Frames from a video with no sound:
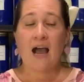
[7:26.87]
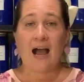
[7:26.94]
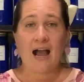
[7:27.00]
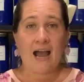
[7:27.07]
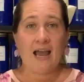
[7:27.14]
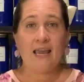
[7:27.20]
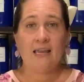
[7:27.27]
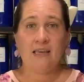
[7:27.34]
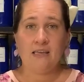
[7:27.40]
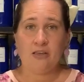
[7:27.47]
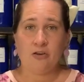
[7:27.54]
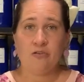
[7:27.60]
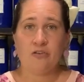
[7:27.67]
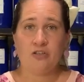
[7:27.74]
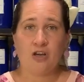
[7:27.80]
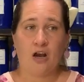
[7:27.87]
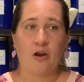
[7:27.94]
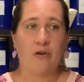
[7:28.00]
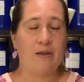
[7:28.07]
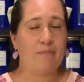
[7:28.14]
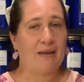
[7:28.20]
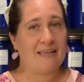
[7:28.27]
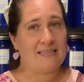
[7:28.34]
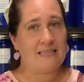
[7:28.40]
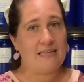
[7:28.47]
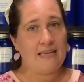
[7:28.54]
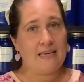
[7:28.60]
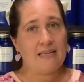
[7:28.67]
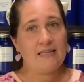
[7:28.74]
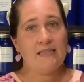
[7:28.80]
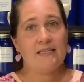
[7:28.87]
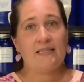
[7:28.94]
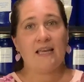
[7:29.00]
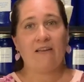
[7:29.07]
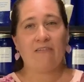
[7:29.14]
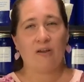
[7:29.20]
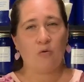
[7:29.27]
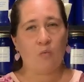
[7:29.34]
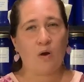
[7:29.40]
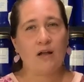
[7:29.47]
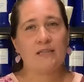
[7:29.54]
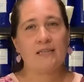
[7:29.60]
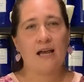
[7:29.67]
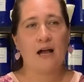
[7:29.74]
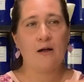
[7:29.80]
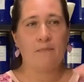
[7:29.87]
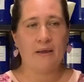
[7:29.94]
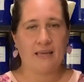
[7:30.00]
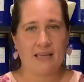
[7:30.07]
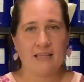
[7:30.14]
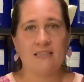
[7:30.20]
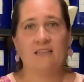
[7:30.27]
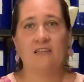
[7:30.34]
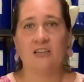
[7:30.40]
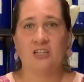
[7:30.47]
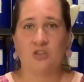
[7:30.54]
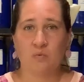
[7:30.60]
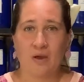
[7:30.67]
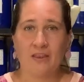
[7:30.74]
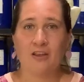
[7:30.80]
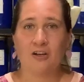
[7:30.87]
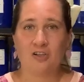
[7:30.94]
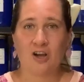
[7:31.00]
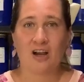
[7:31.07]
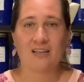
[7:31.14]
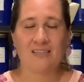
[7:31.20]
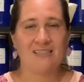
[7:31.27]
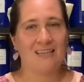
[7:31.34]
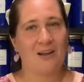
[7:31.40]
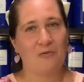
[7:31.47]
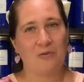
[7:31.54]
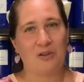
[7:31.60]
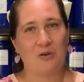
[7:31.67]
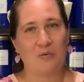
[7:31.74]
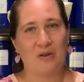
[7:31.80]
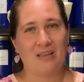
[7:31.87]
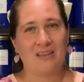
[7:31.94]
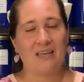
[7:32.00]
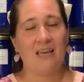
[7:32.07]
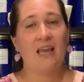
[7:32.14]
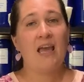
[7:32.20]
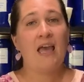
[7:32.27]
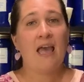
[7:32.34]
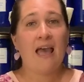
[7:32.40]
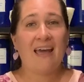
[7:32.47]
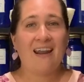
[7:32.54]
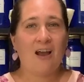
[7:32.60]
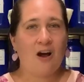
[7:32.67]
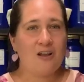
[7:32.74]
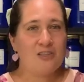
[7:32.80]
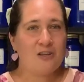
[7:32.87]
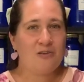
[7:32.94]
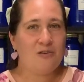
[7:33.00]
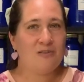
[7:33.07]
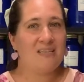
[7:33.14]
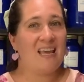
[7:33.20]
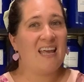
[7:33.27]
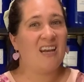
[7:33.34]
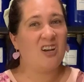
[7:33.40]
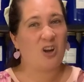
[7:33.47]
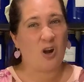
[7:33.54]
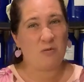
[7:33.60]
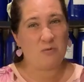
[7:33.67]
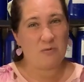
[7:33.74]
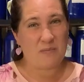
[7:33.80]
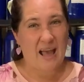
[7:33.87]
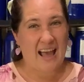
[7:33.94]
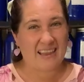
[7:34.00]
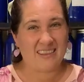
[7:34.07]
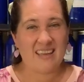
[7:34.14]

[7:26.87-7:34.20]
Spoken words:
I use Yaro in my teas if I want to help my kids to sweat their toxins out really quickly. And I also use it in an herbal bath.